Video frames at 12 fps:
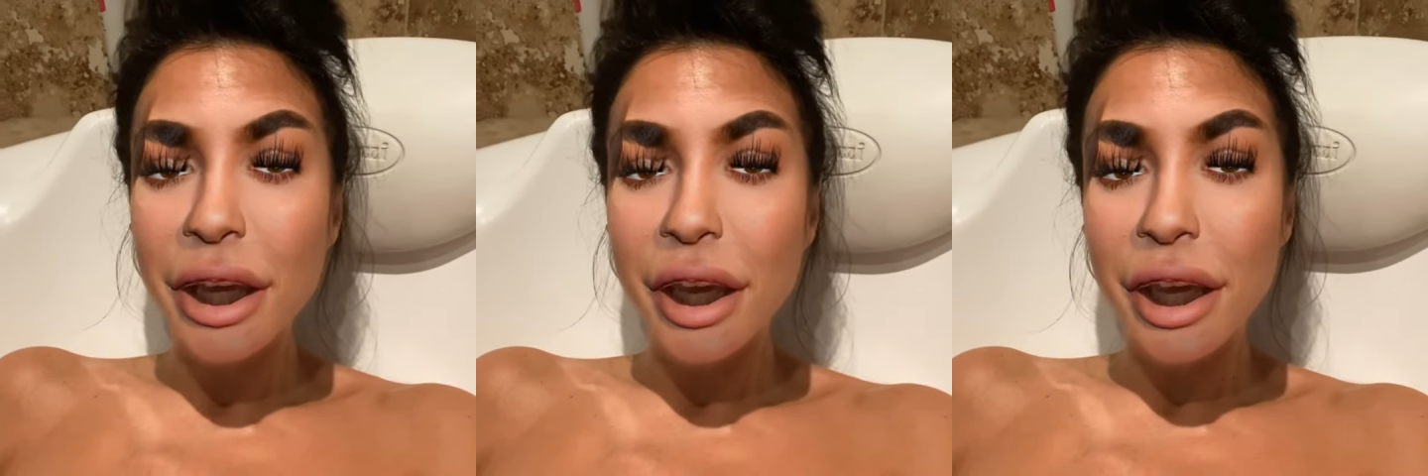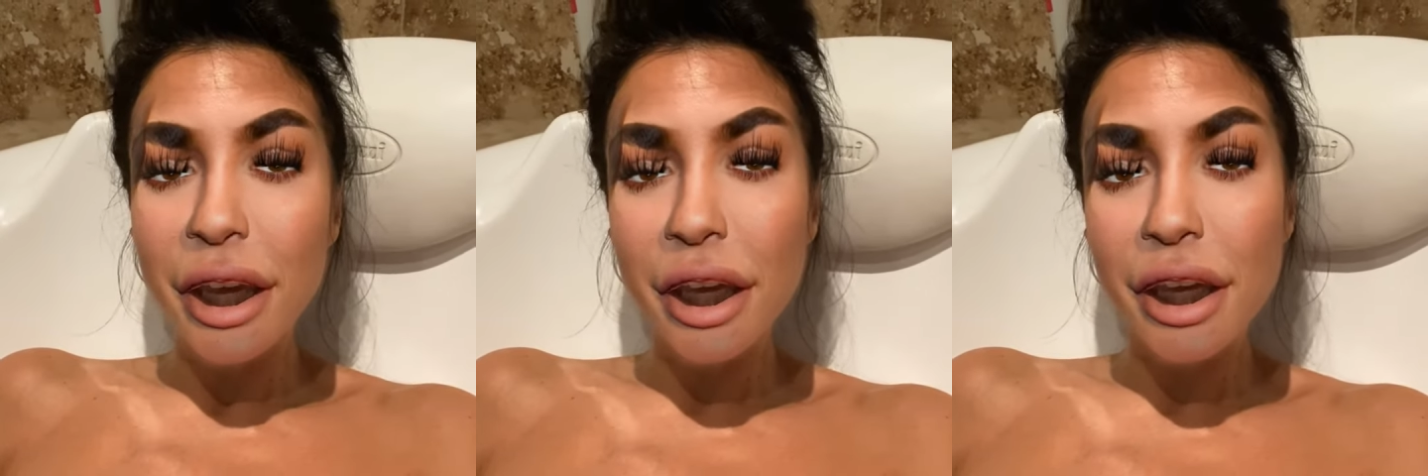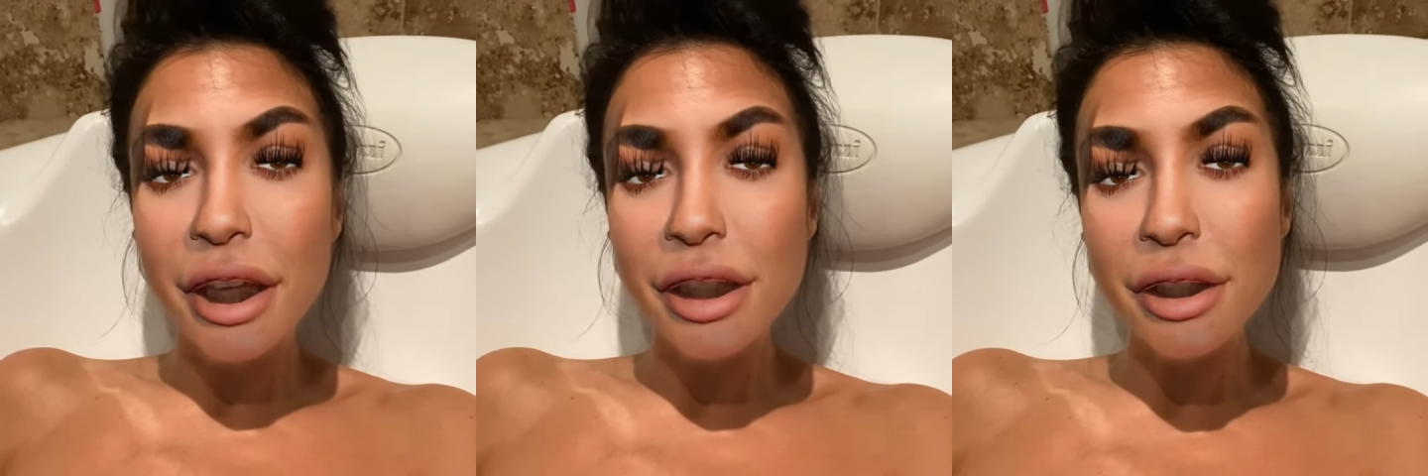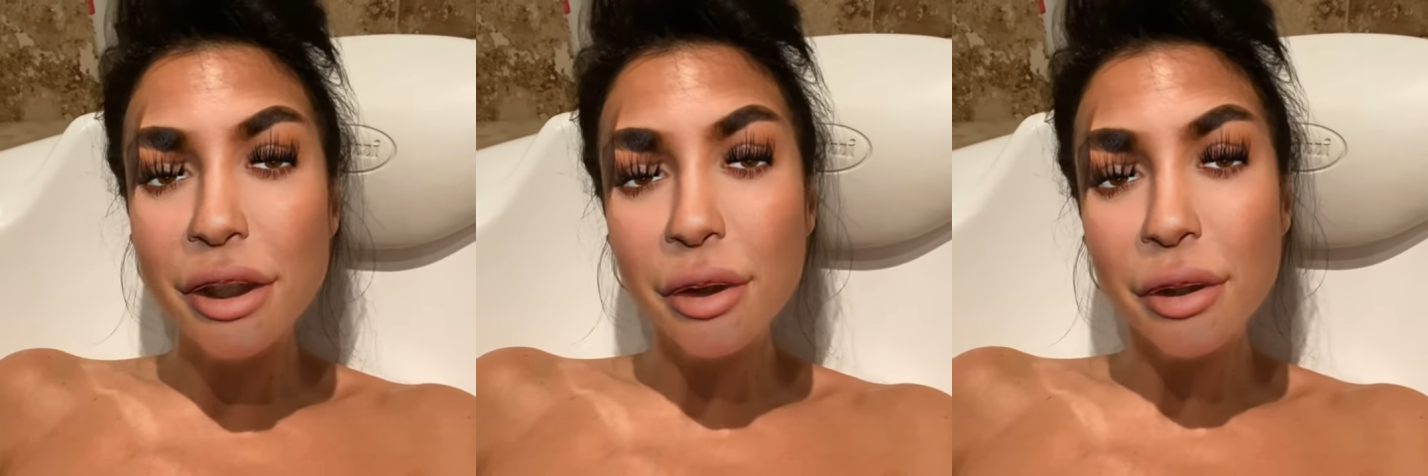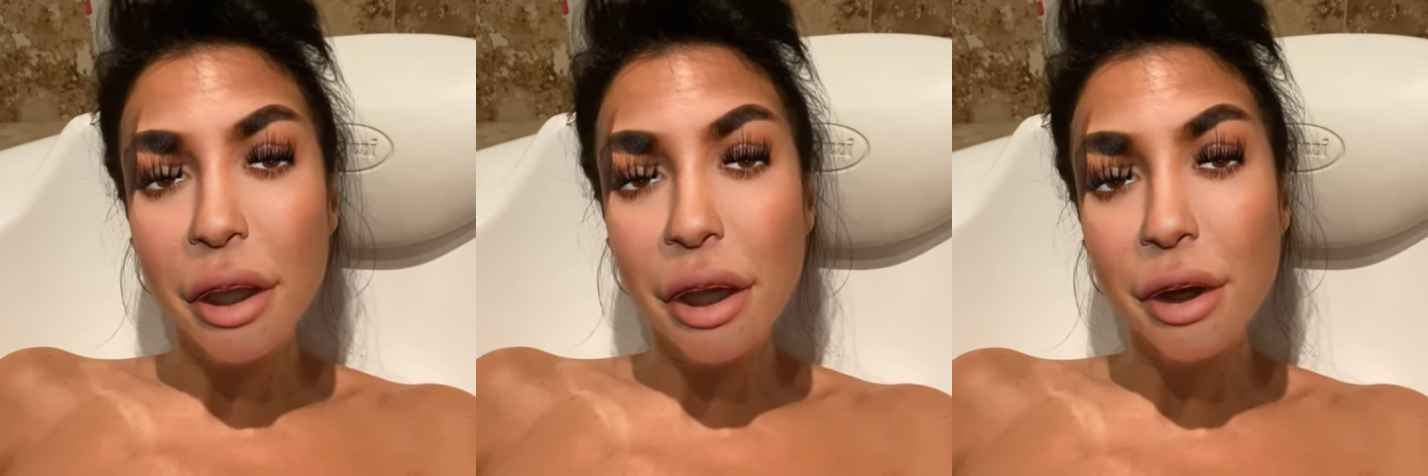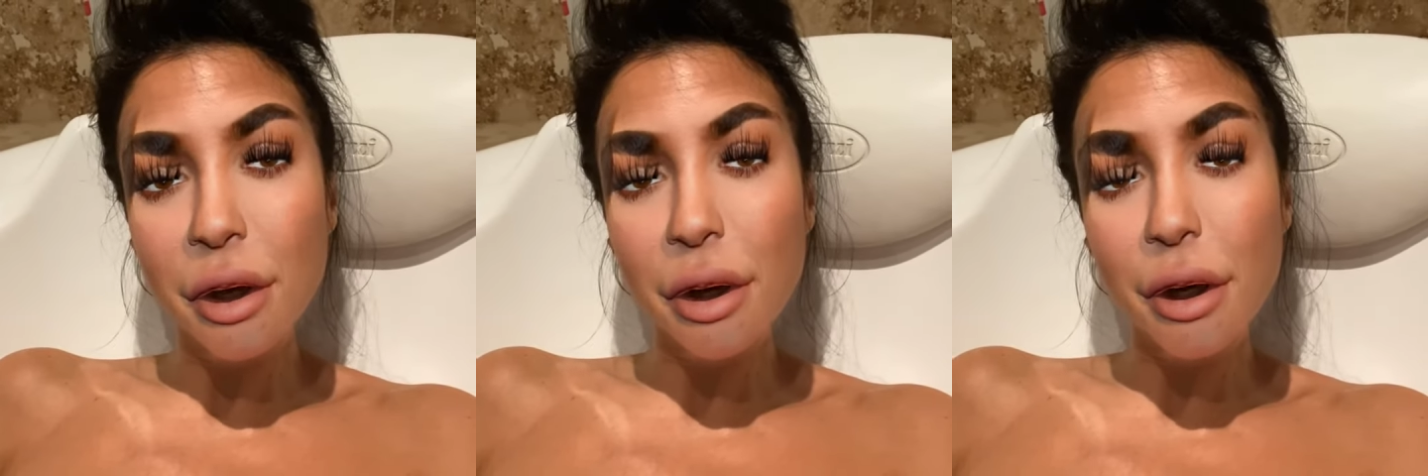is no
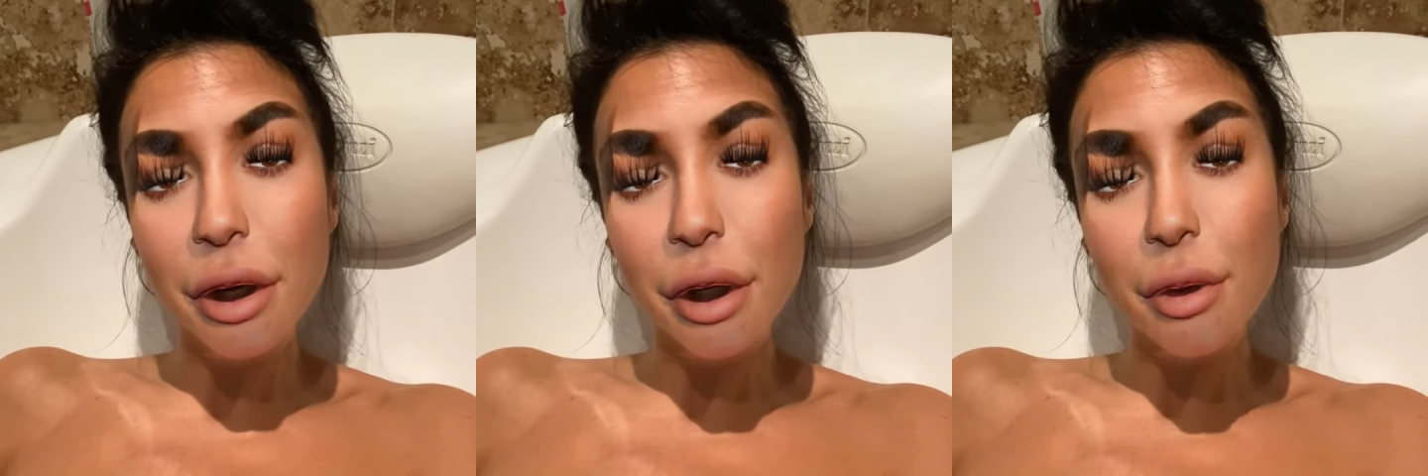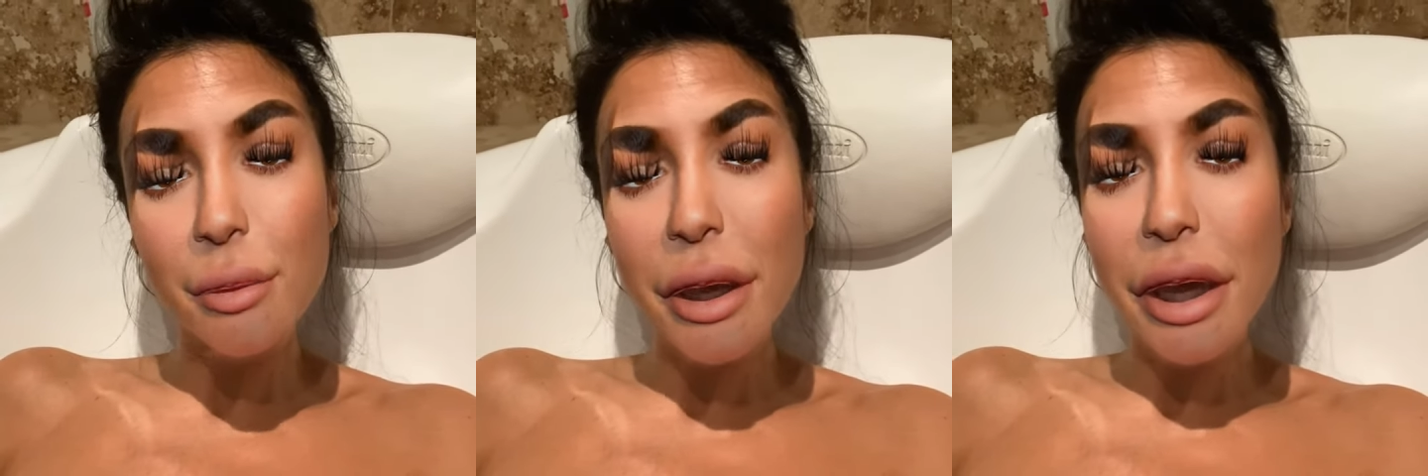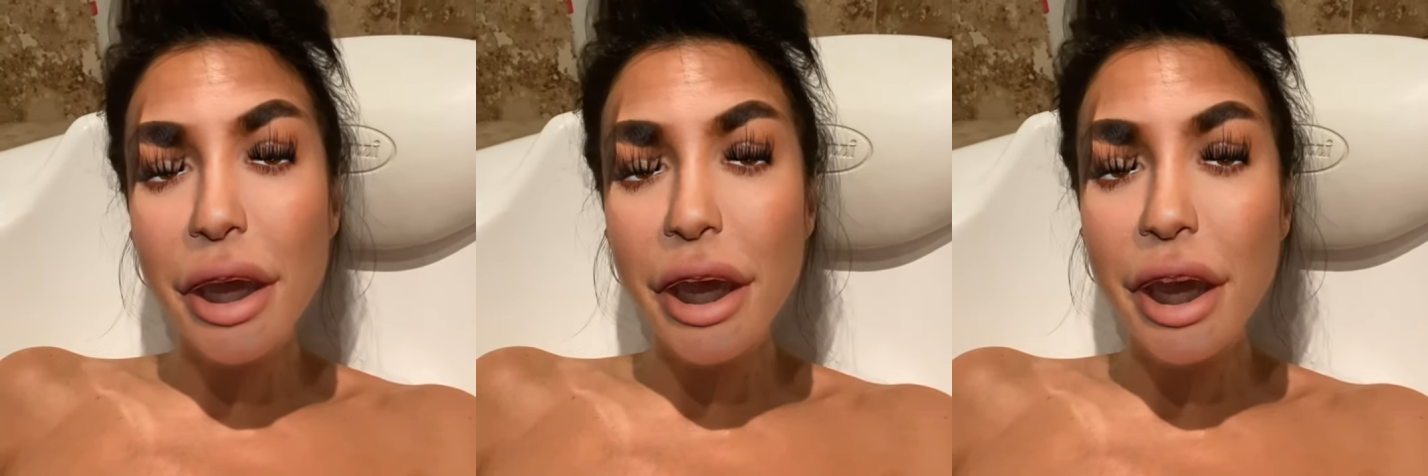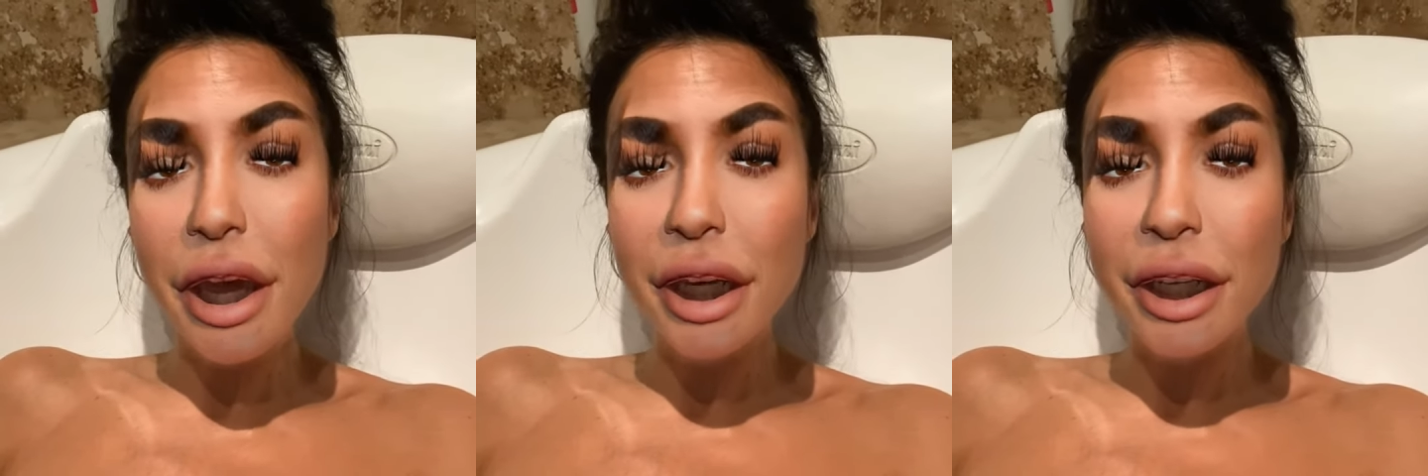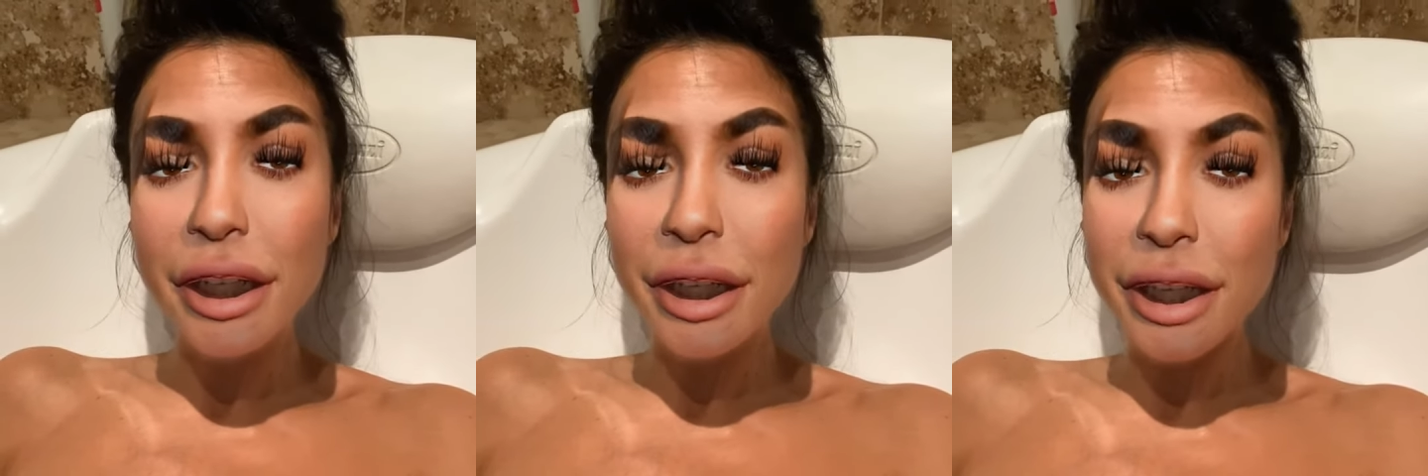longer, but it